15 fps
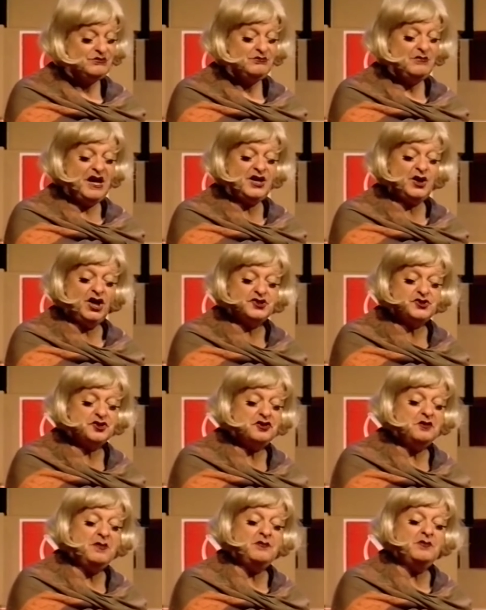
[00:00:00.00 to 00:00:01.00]
My God, you
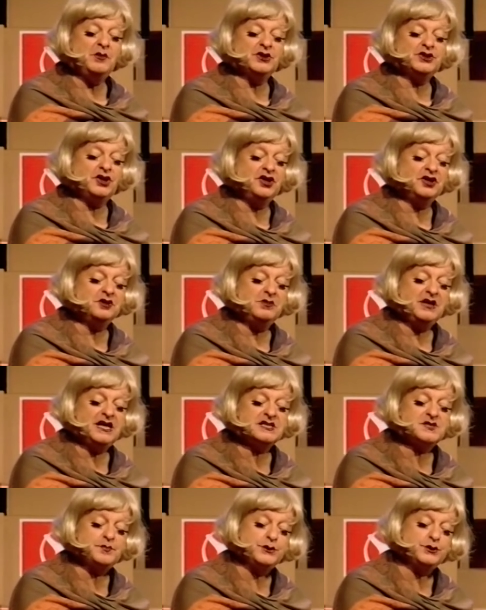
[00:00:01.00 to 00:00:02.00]
remember what a horrible
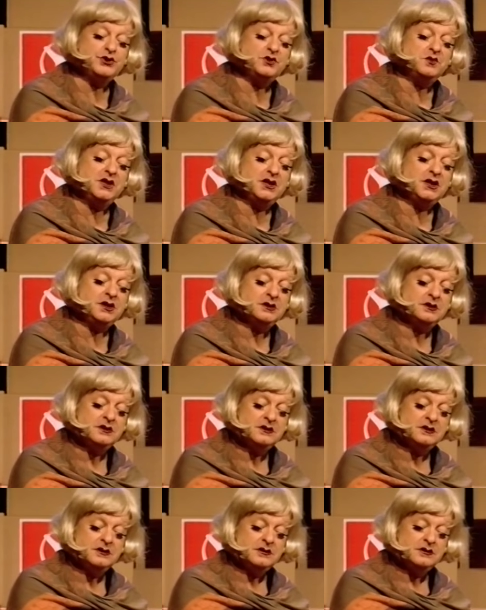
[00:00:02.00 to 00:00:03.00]
husband you were?
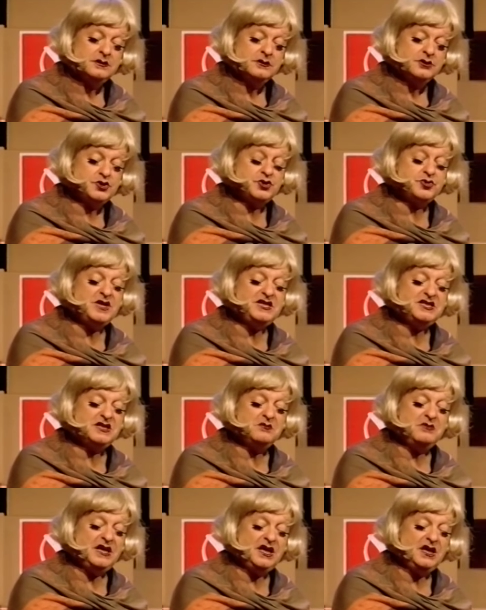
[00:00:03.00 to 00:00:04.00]

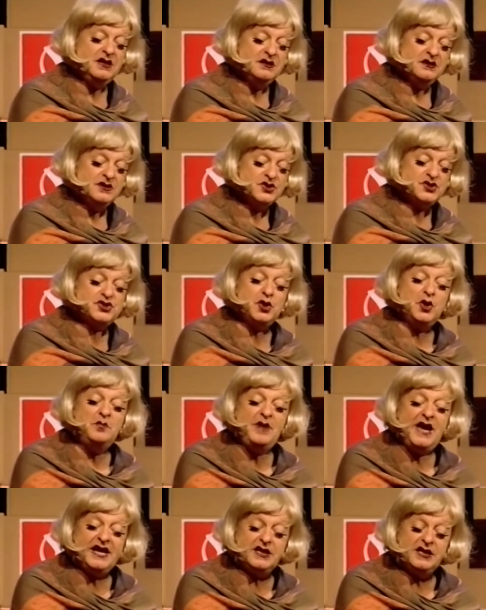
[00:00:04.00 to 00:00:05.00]
Treating me so
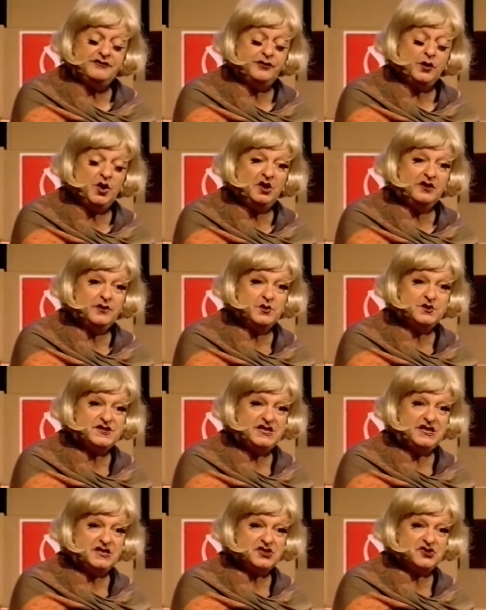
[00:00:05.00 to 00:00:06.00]
badly for all those
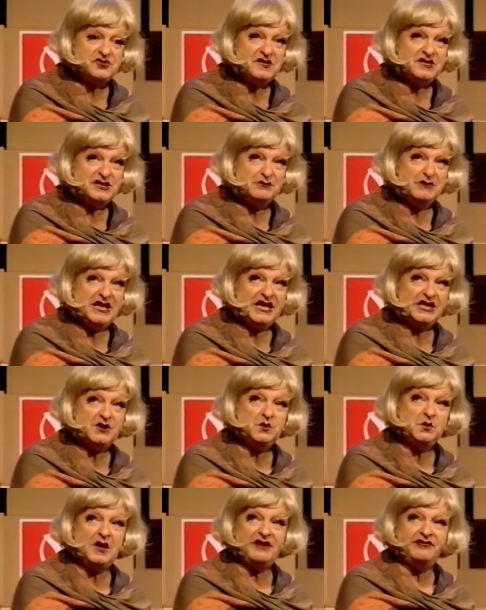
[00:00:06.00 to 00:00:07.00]
years, treating me like a
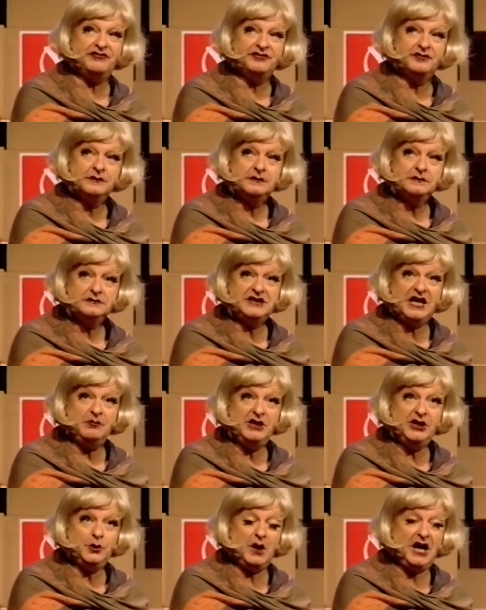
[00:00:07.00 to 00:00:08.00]
wife.
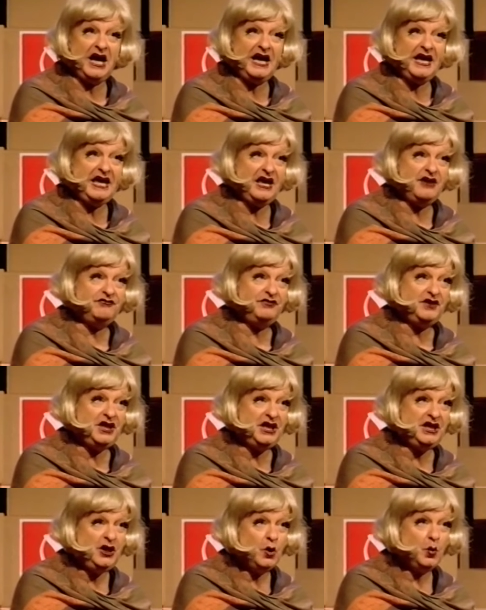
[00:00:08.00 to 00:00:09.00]

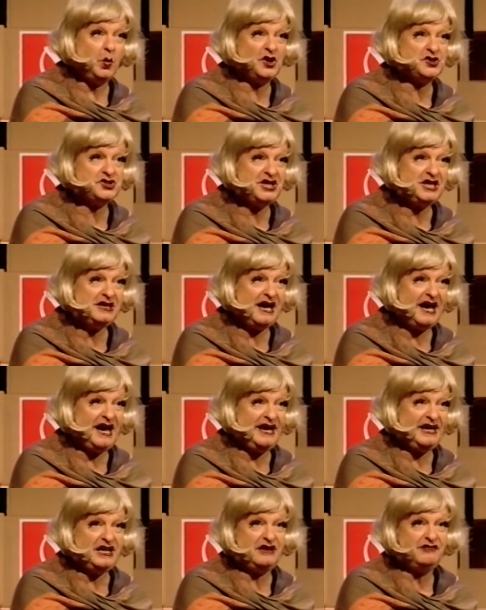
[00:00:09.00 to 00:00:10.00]
W-I-F-E, washing,
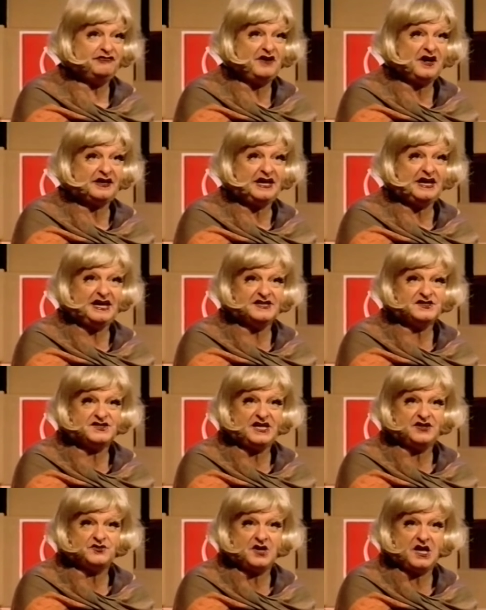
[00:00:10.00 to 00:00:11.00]
ironing, fucking,
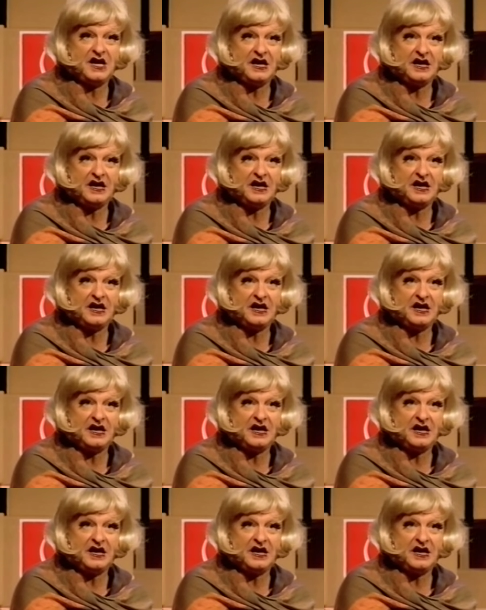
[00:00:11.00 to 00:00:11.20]
etc.